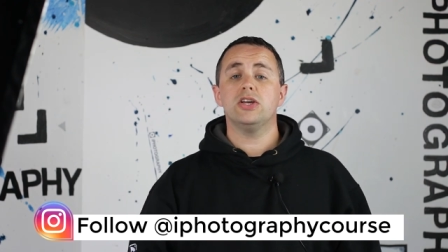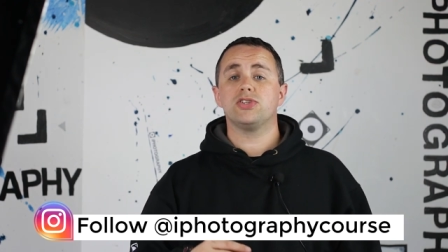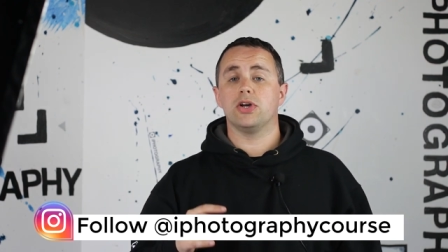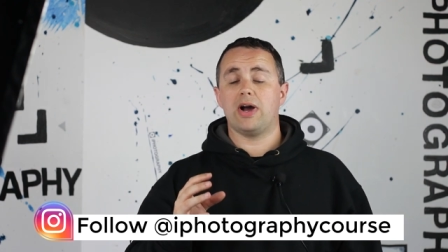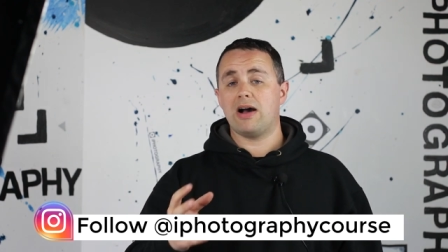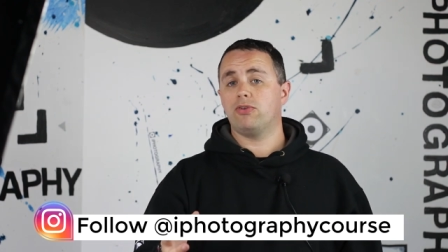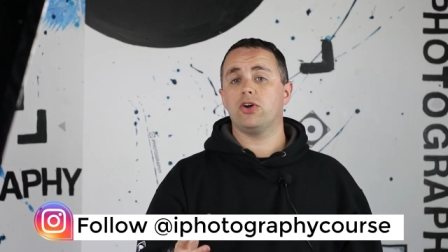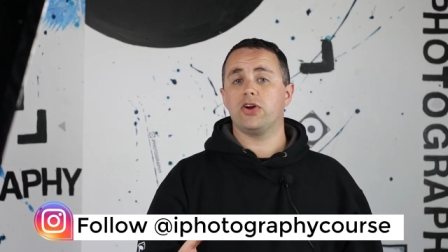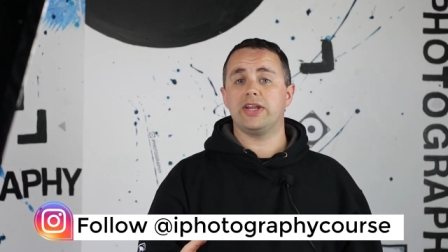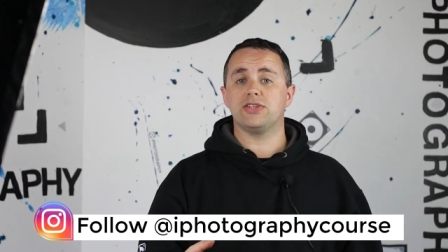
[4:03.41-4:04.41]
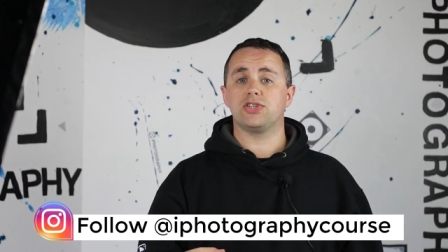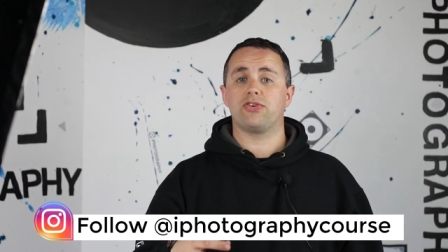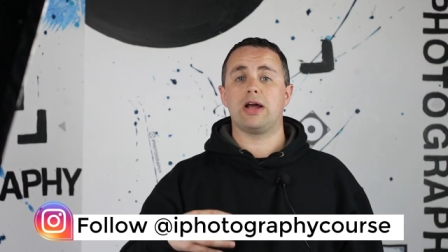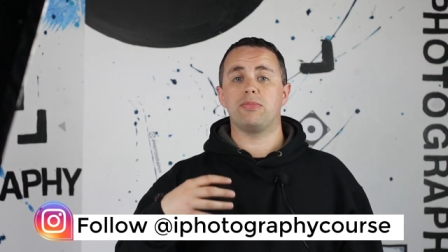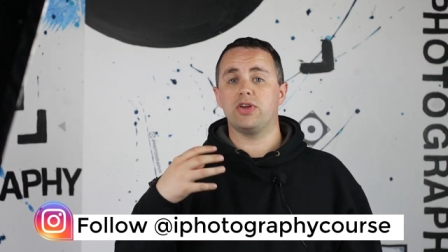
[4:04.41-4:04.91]
So have a look on
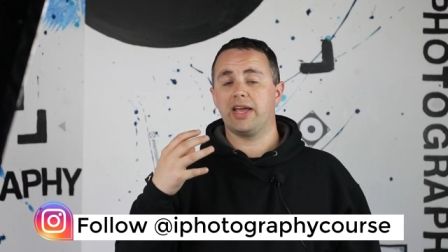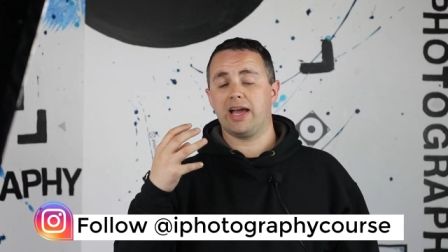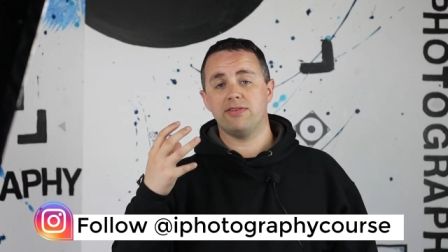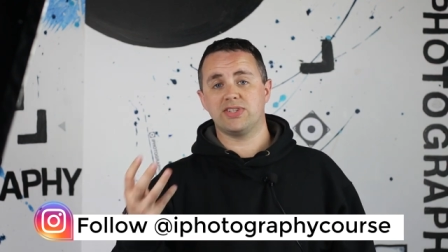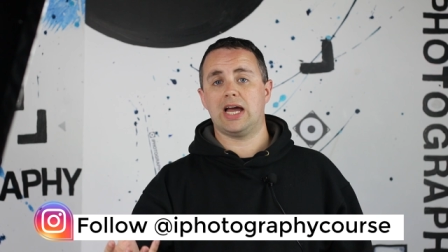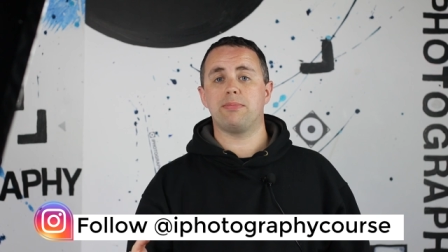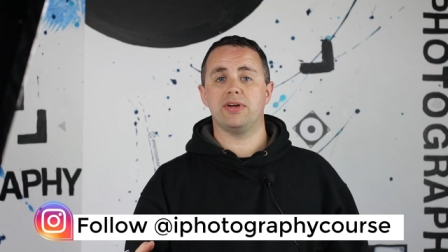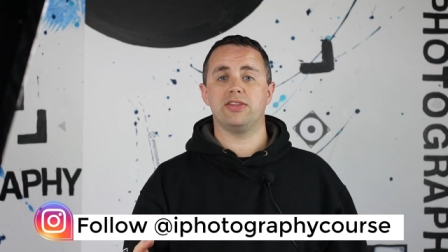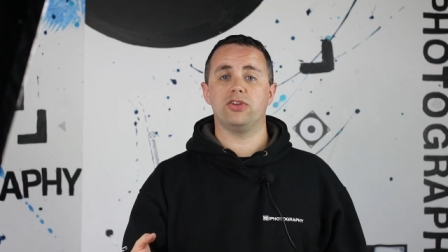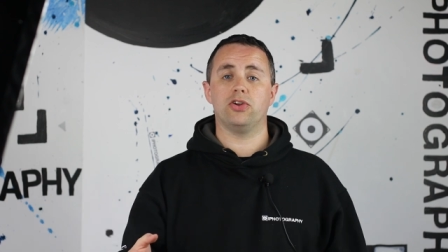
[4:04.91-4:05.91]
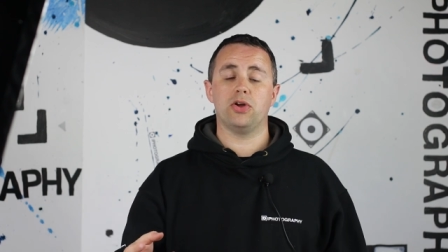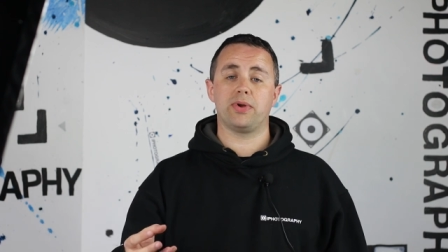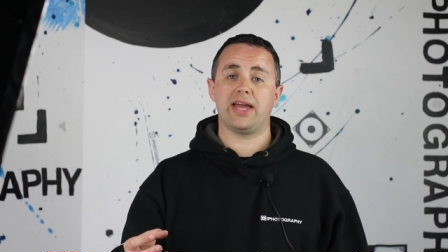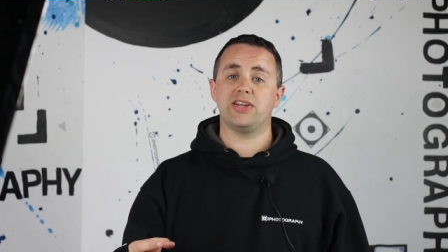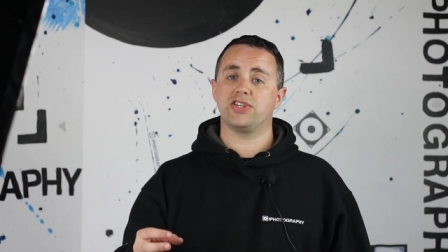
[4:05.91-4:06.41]
Instagram, you can kind of type in your
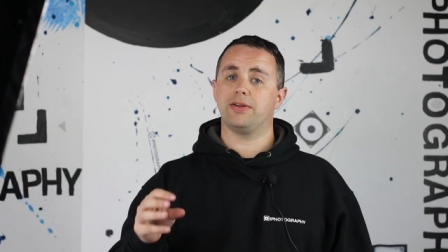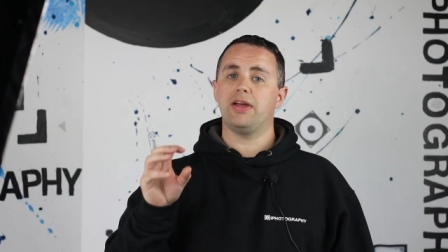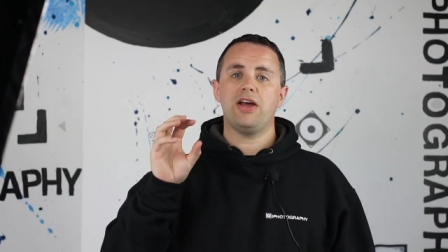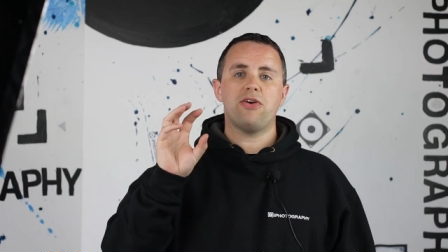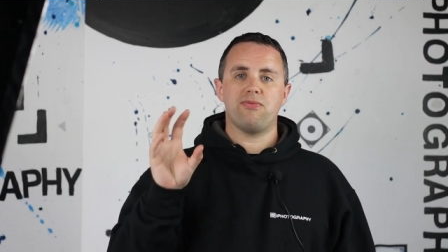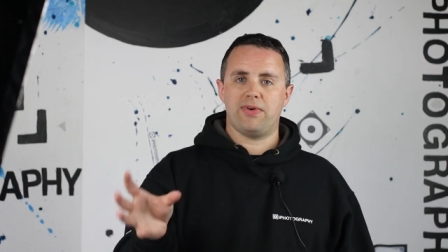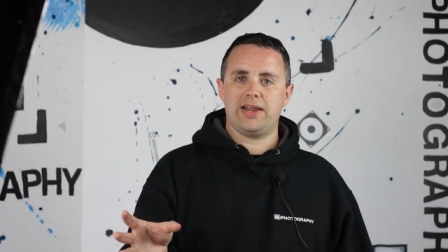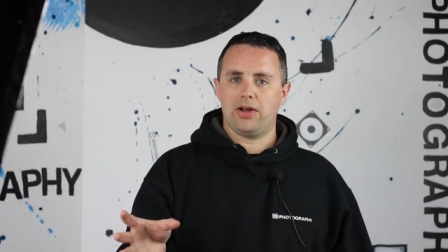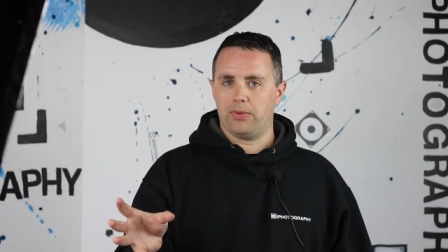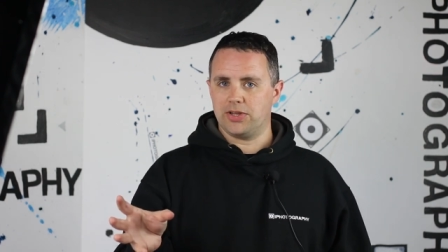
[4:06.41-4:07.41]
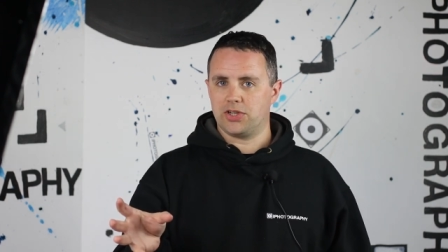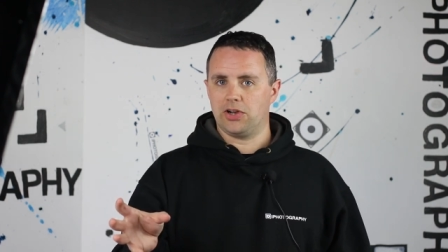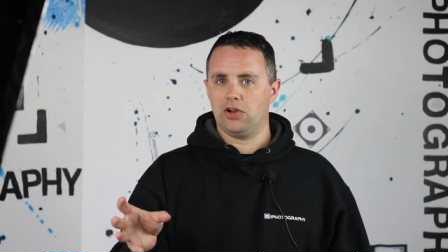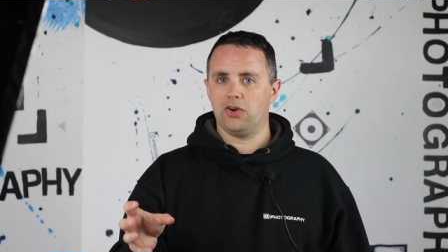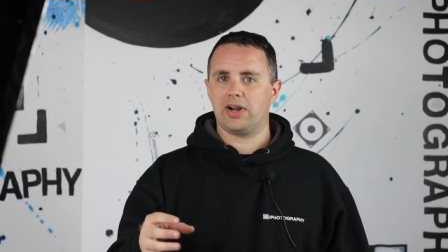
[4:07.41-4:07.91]
location, find out what it's
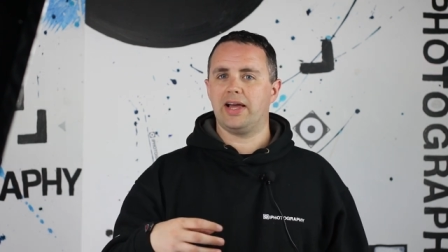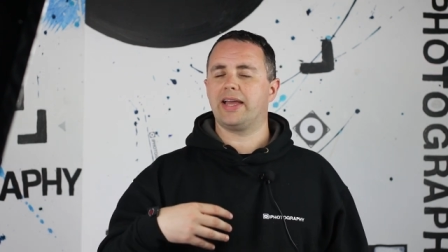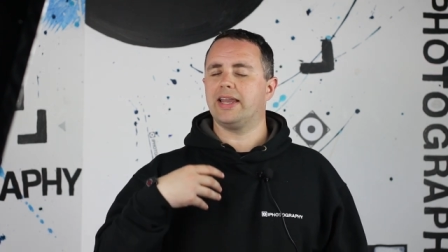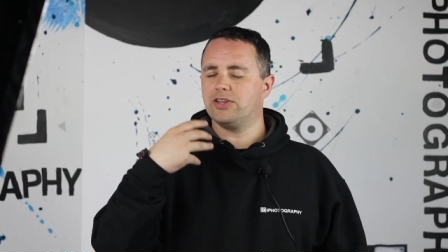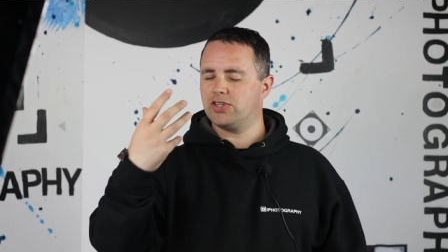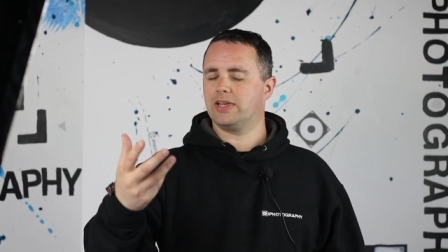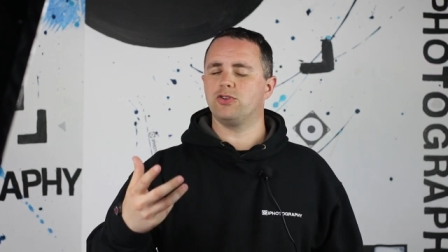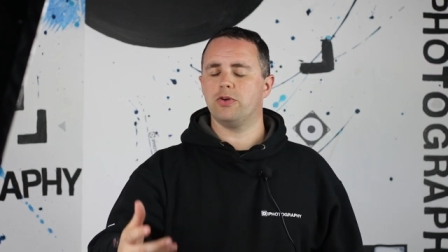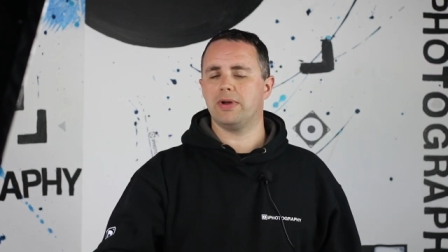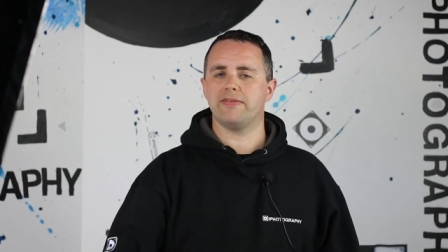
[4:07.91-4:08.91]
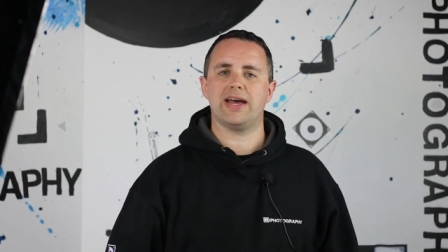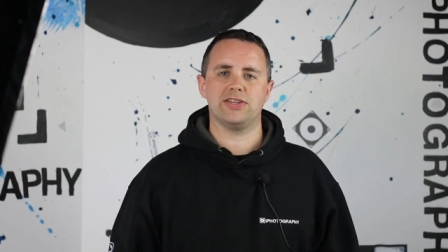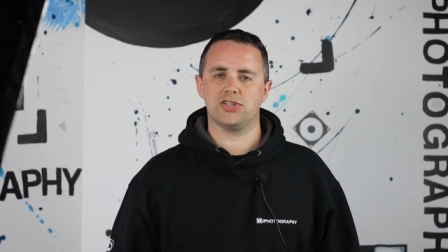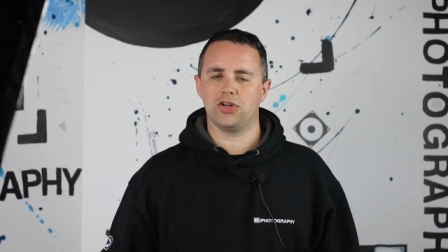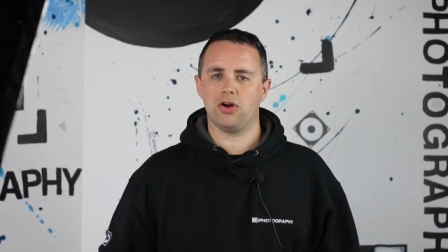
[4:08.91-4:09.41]
going to look like and it just gives you a bit of a
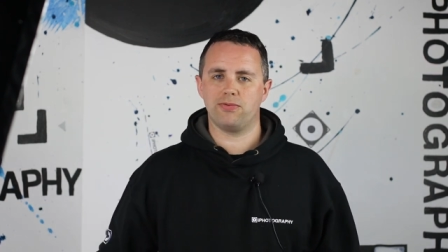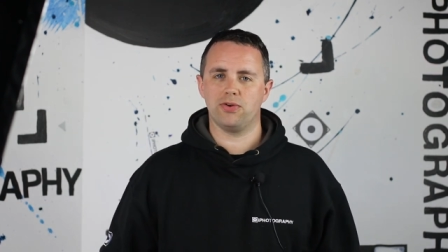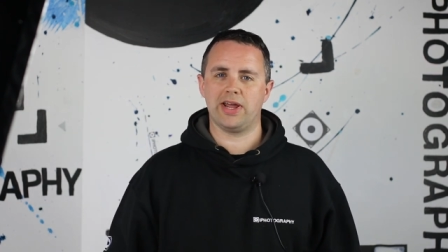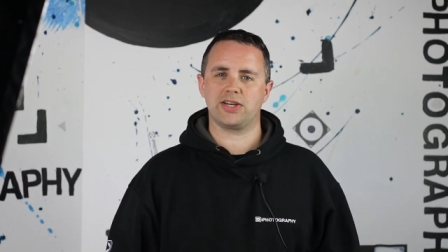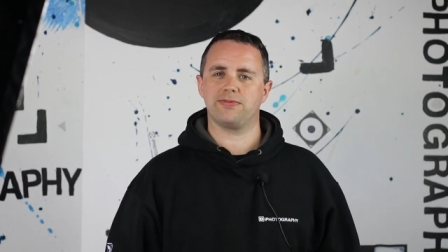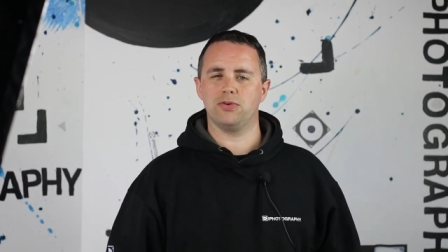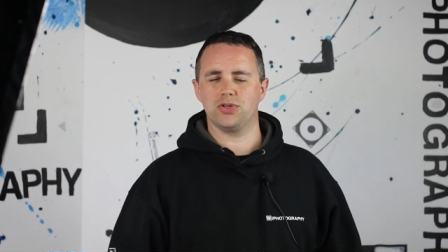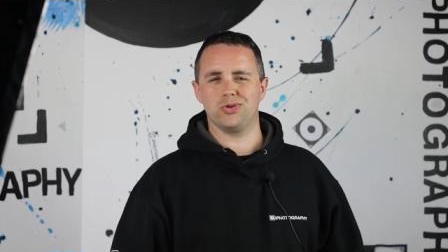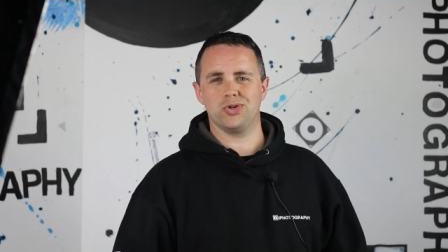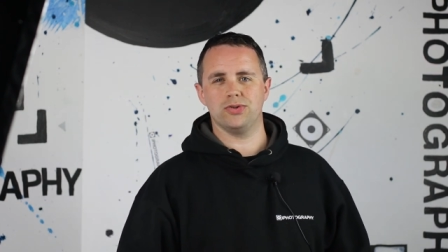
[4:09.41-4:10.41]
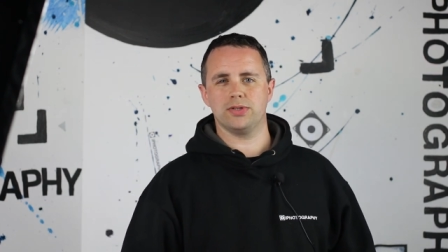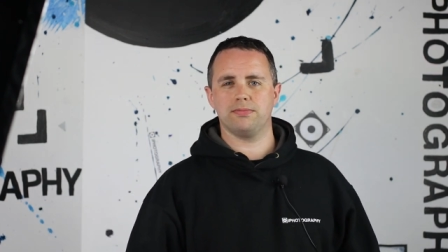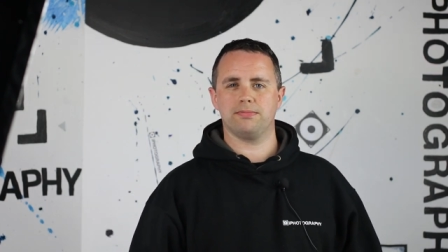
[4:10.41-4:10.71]
head start for your next photo shoot.